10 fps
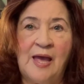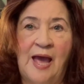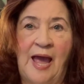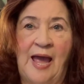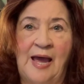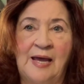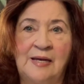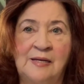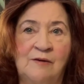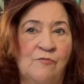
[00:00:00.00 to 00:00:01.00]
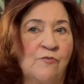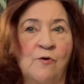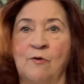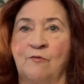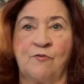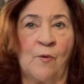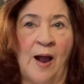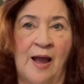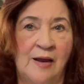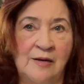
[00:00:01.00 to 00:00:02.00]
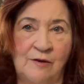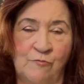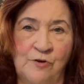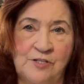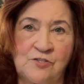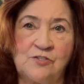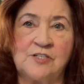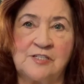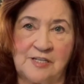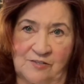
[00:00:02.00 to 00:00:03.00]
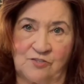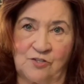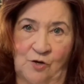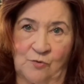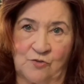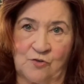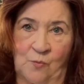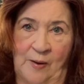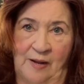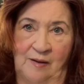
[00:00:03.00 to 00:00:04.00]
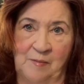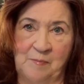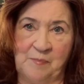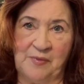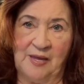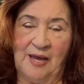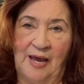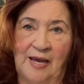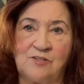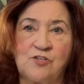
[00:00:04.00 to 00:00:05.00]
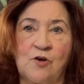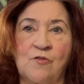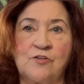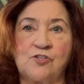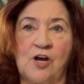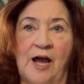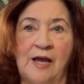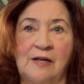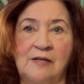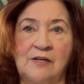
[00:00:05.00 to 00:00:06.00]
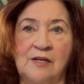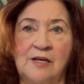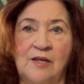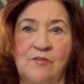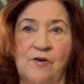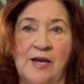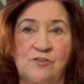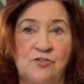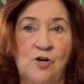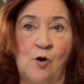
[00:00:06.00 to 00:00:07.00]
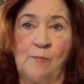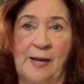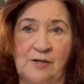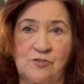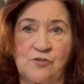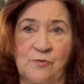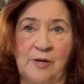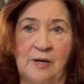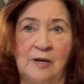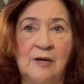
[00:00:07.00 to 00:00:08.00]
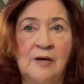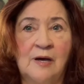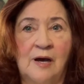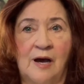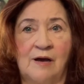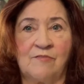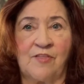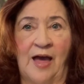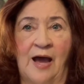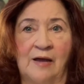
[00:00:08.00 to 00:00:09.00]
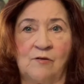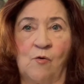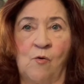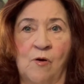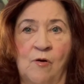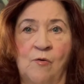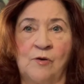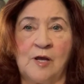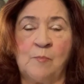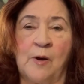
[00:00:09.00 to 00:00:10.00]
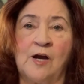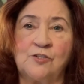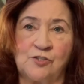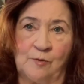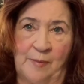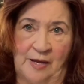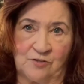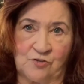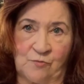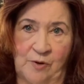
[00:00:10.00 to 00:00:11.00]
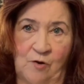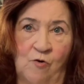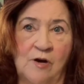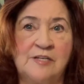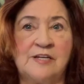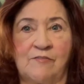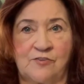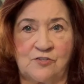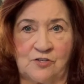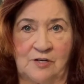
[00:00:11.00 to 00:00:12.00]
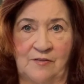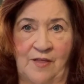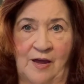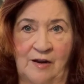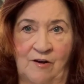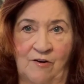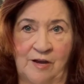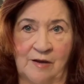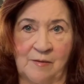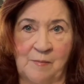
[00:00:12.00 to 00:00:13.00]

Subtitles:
and for a variety of reasons it doesn't go so well. And so the child either has no mastery of that, or only partial mastery, or a deficit in that area.